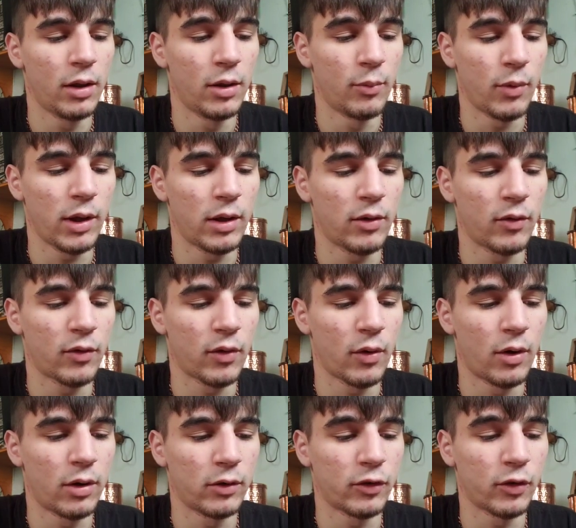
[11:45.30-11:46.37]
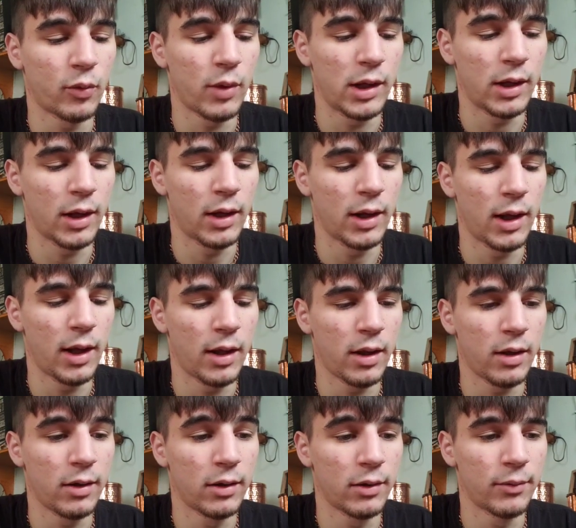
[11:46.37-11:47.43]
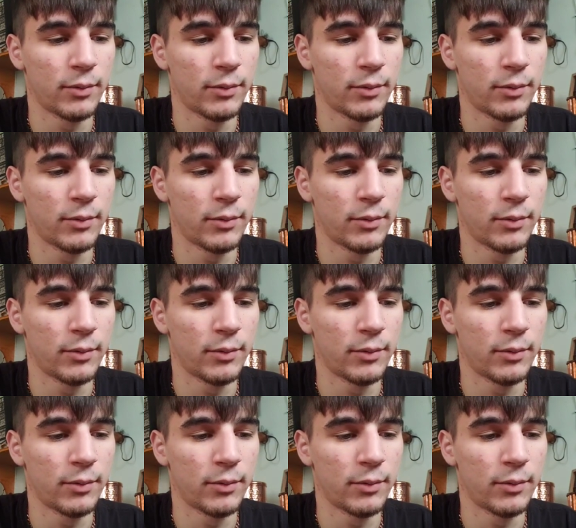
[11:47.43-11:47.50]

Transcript: We can just go Archer Queen kind of high here.